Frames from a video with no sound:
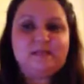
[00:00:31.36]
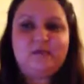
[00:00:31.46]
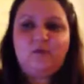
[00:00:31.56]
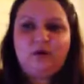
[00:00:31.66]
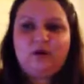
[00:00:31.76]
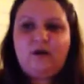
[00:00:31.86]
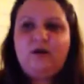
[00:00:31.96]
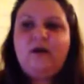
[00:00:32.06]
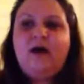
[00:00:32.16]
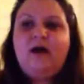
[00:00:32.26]
in order
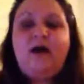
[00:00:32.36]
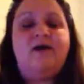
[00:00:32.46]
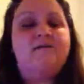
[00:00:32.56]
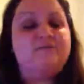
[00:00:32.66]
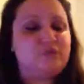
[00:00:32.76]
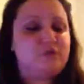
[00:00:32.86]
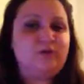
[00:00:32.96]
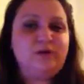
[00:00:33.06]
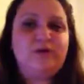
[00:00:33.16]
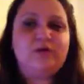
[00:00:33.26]
of a
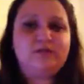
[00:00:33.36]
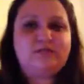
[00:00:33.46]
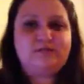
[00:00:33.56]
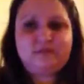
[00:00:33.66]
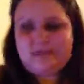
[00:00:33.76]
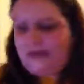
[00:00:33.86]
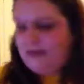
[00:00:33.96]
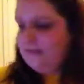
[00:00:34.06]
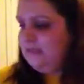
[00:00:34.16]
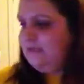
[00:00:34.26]
story or a different
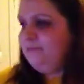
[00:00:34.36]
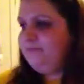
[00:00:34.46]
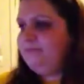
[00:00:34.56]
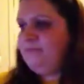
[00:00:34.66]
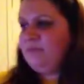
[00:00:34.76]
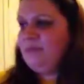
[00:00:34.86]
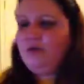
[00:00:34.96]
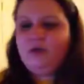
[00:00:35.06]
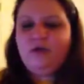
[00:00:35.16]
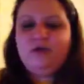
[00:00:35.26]
task.
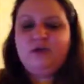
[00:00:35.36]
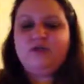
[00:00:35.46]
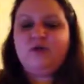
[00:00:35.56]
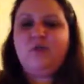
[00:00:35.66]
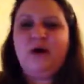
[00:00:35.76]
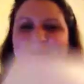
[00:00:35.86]
So why